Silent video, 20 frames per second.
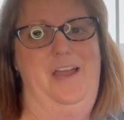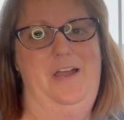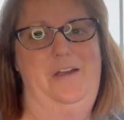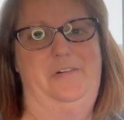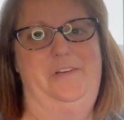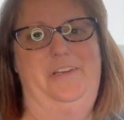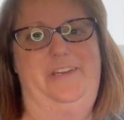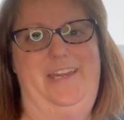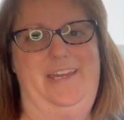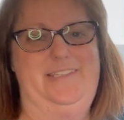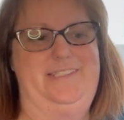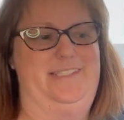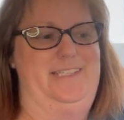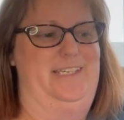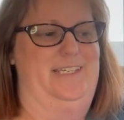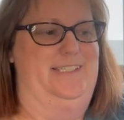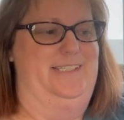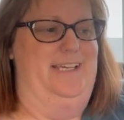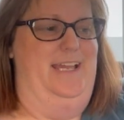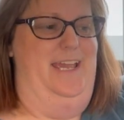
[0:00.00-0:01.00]
What you can't see
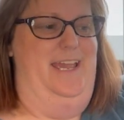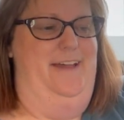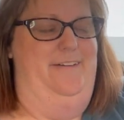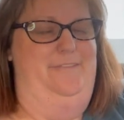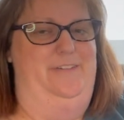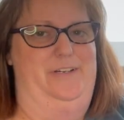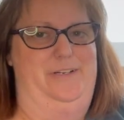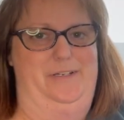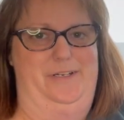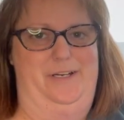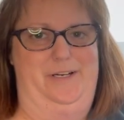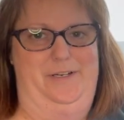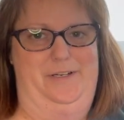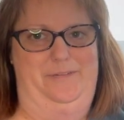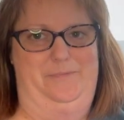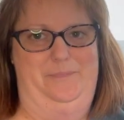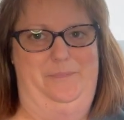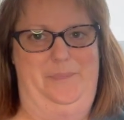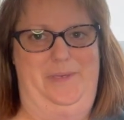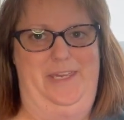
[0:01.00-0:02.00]
is I have a,
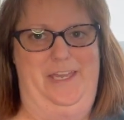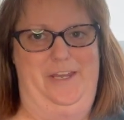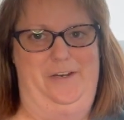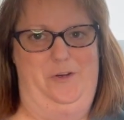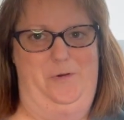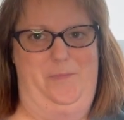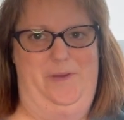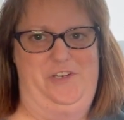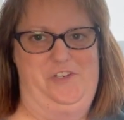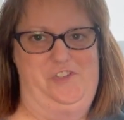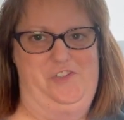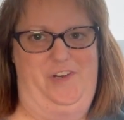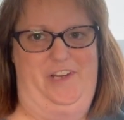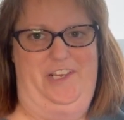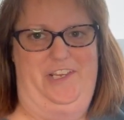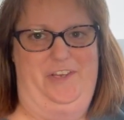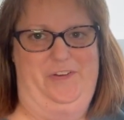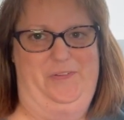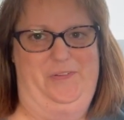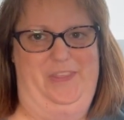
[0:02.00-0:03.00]
a piano bench right
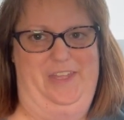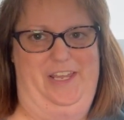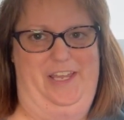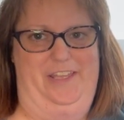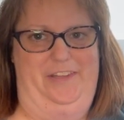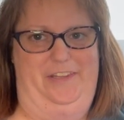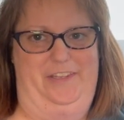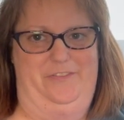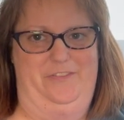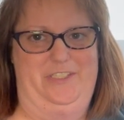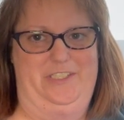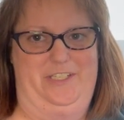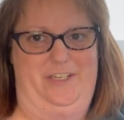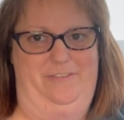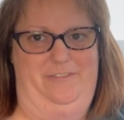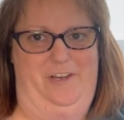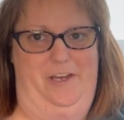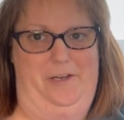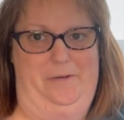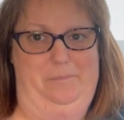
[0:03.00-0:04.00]
here that I leave stuff
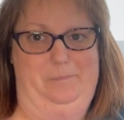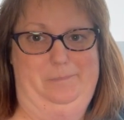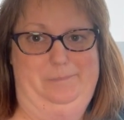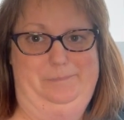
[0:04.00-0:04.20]
on